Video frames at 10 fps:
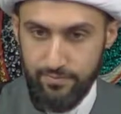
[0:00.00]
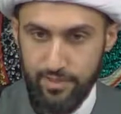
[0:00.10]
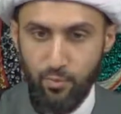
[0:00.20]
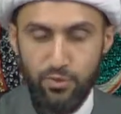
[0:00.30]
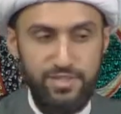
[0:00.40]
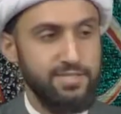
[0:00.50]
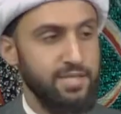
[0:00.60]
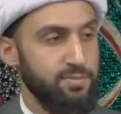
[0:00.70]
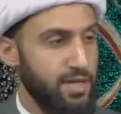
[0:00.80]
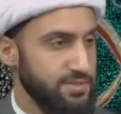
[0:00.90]
The
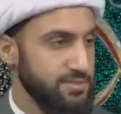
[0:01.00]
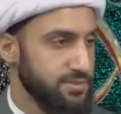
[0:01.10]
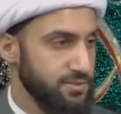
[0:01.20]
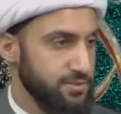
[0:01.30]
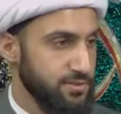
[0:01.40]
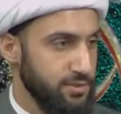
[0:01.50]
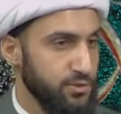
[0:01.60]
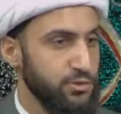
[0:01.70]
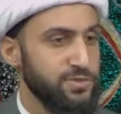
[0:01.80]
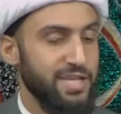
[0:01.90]
Mujassima
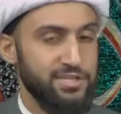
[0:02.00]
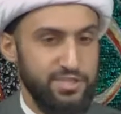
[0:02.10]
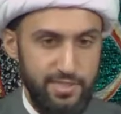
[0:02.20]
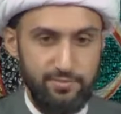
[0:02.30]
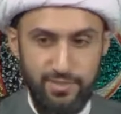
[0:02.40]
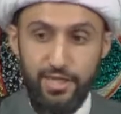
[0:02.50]
who do tajseem.